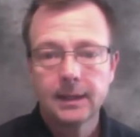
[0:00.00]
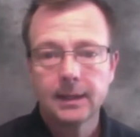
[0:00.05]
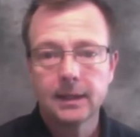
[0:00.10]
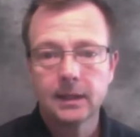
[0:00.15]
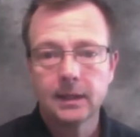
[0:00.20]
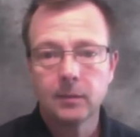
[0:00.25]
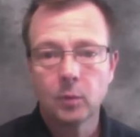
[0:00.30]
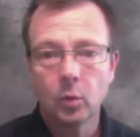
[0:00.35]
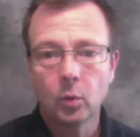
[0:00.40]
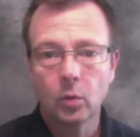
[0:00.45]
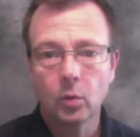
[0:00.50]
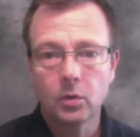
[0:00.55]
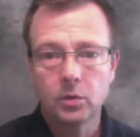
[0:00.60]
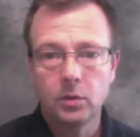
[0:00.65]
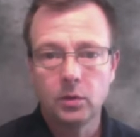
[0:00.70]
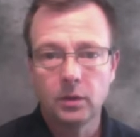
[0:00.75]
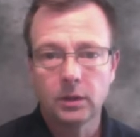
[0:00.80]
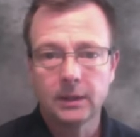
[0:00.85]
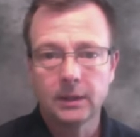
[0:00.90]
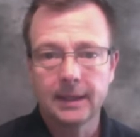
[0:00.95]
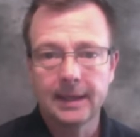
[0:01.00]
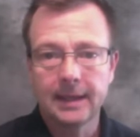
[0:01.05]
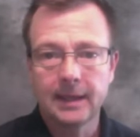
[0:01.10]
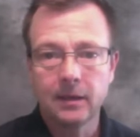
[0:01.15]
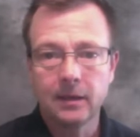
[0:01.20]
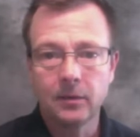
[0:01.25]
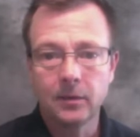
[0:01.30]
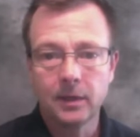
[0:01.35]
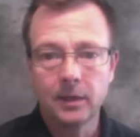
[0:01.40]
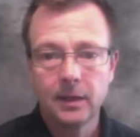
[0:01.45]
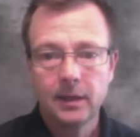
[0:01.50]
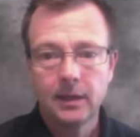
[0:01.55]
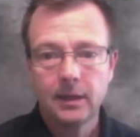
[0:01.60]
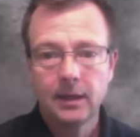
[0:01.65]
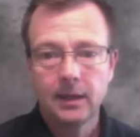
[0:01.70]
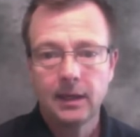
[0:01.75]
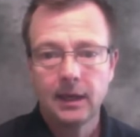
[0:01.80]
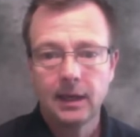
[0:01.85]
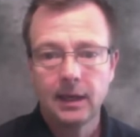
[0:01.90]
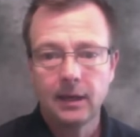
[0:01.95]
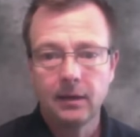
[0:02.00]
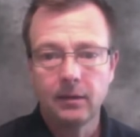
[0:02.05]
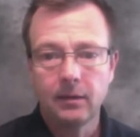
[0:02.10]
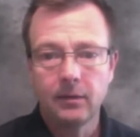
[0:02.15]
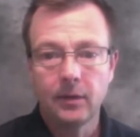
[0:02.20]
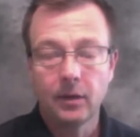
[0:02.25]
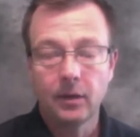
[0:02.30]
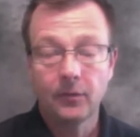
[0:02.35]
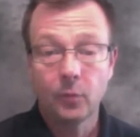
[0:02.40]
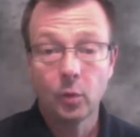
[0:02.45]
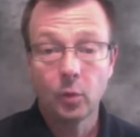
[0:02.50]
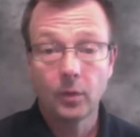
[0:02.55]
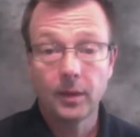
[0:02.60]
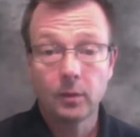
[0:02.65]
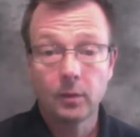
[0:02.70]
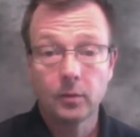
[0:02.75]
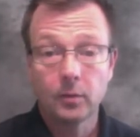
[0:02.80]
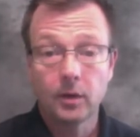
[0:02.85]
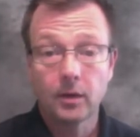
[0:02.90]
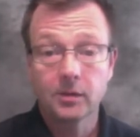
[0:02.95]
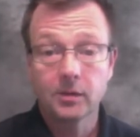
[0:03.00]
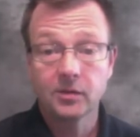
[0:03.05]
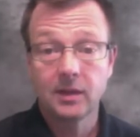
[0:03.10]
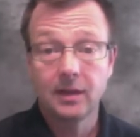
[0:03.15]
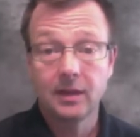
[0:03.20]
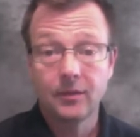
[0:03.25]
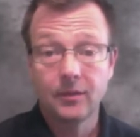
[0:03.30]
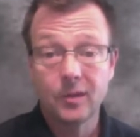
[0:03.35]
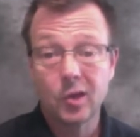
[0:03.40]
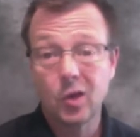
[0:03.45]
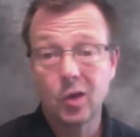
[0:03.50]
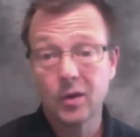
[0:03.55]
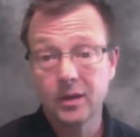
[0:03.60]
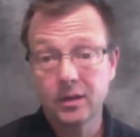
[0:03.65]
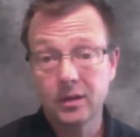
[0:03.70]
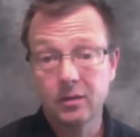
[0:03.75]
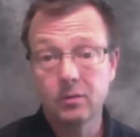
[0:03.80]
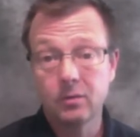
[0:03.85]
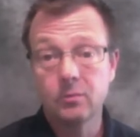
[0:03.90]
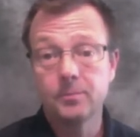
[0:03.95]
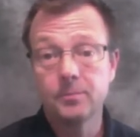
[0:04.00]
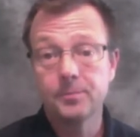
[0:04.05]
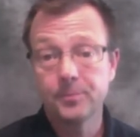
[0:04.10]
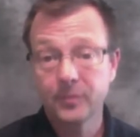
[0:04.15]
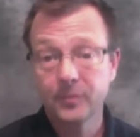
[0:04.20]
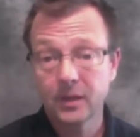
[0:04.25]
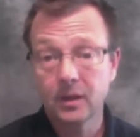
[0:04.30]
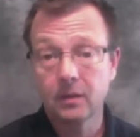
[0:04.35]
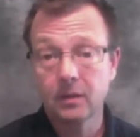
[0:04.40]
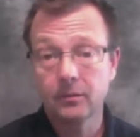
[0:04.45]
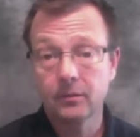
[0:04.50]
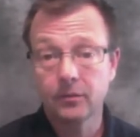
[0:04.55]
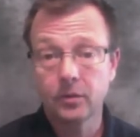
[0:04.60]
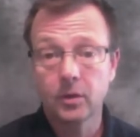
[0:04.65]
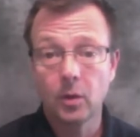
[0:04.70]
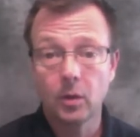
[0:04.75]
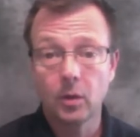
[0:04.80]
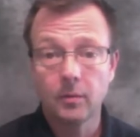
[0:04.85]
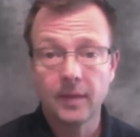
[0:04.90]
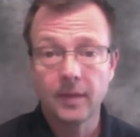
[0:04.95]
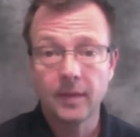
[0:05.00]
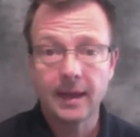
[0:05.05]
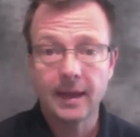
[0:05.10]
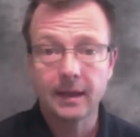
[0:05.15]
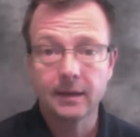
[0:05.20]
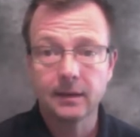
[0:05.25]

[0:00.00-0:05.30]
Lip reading: or to the cloud, and therefore they would also have the audio for going back and